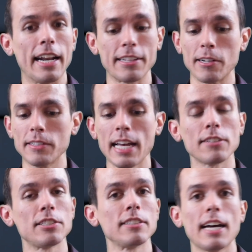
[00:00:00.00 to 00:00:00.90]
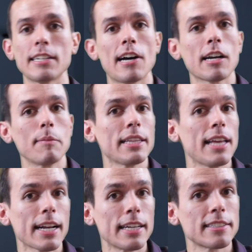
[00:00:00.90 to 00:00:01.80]
And it turns out she's not talking about
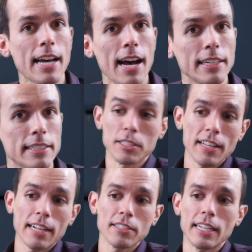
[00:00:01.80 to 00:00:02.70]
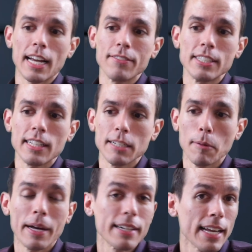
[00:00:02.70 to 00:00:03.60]
that kid's God. She's actually not even telling him
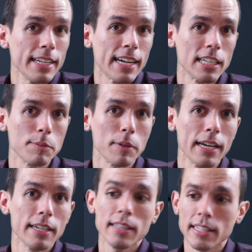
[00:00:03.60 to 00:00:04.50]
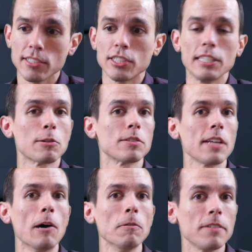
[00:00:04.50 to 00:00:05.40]
about any God's plan unless she
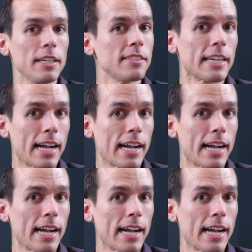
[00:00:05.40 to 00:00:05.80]
herself is a